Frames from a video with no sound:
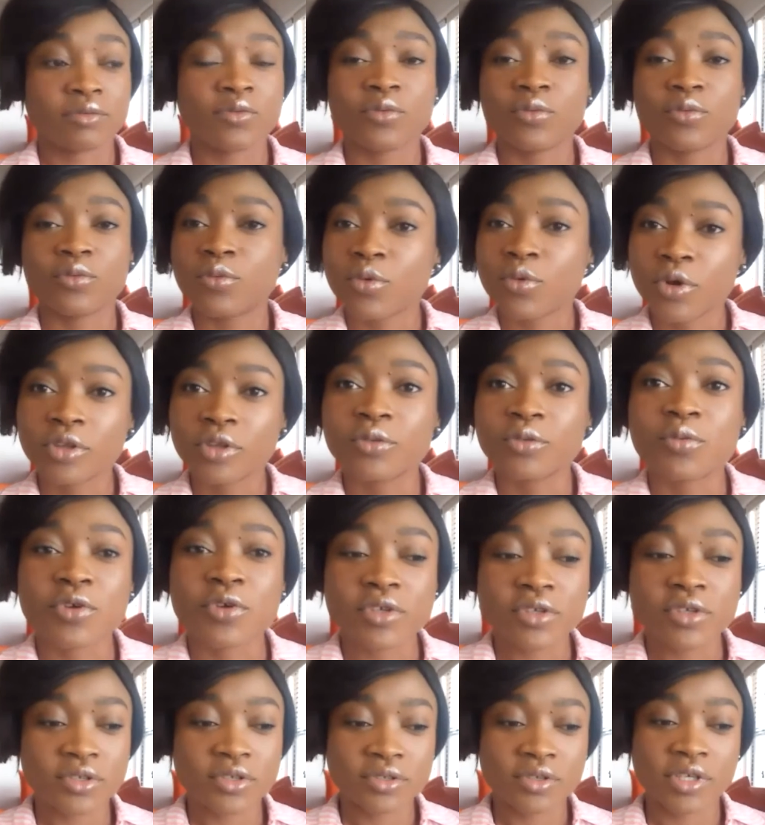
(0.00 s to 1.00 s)
What
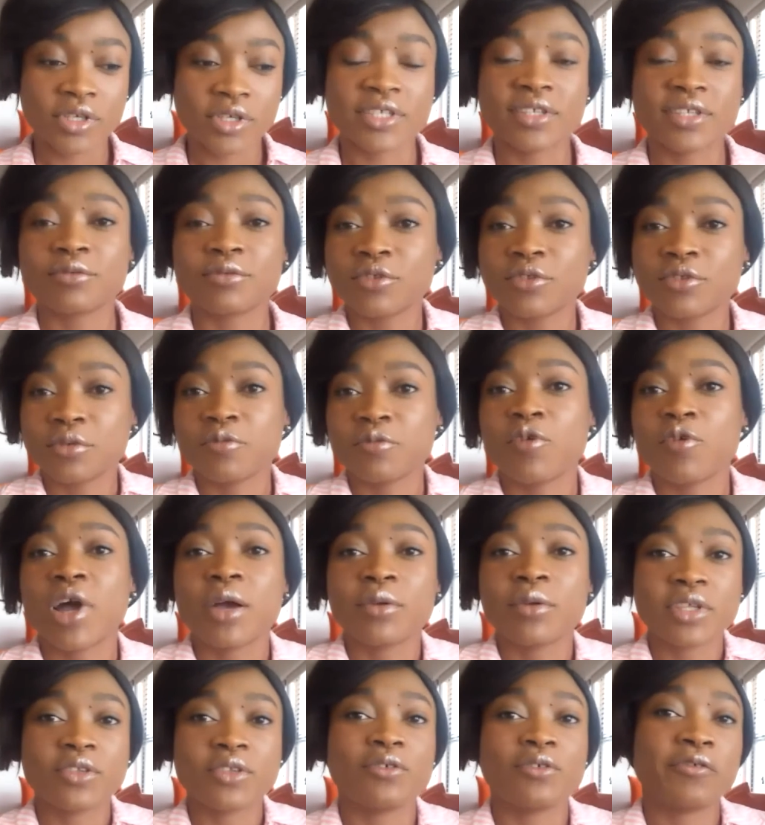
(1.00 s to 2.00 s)
was how
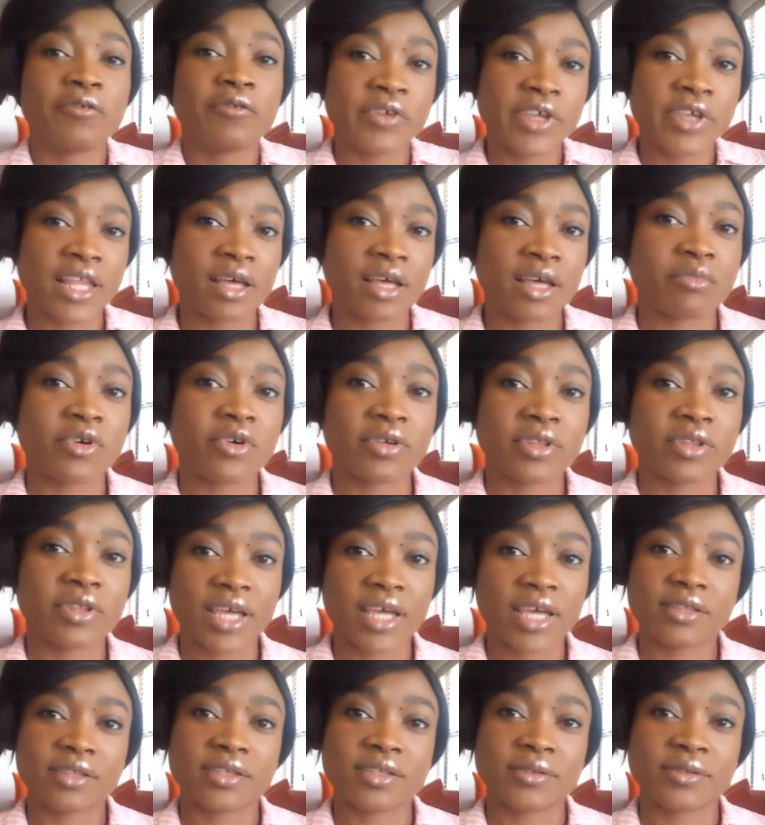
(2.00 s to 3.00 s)
did you feel about
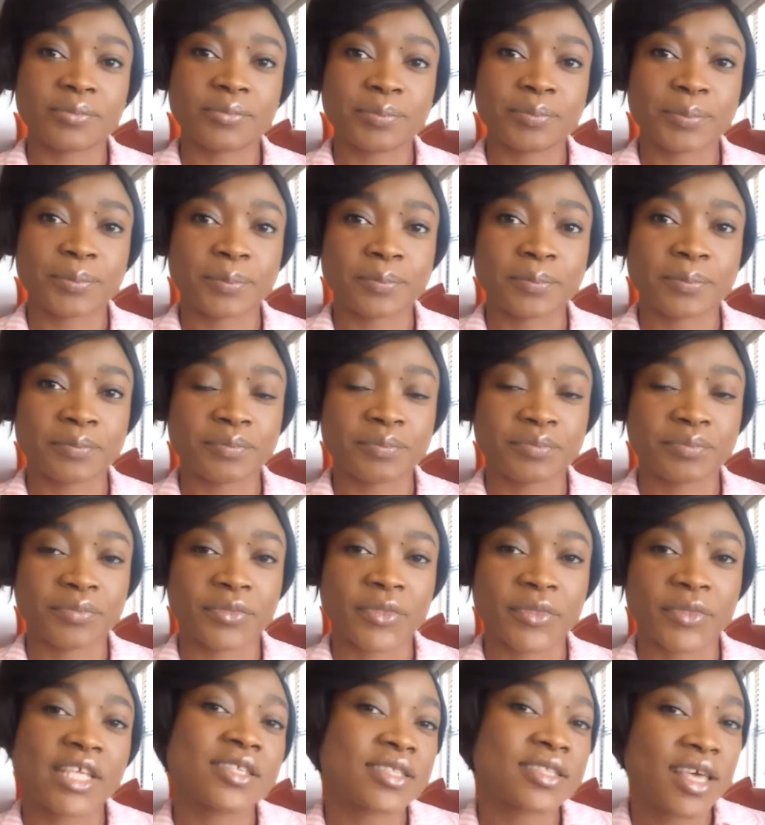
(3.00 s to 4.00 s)
that?
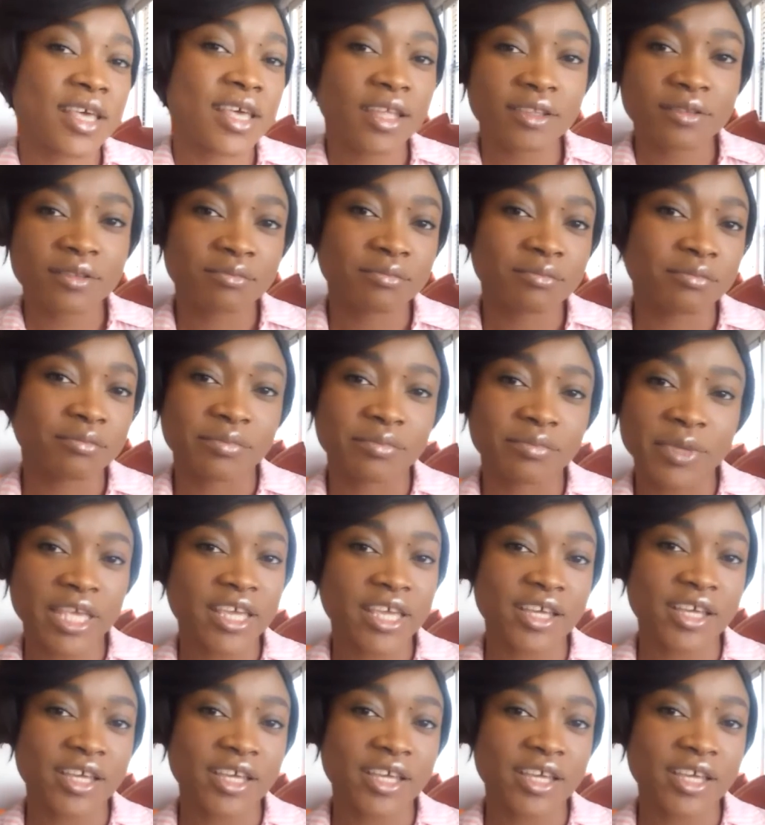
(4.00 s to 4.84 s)
And start paying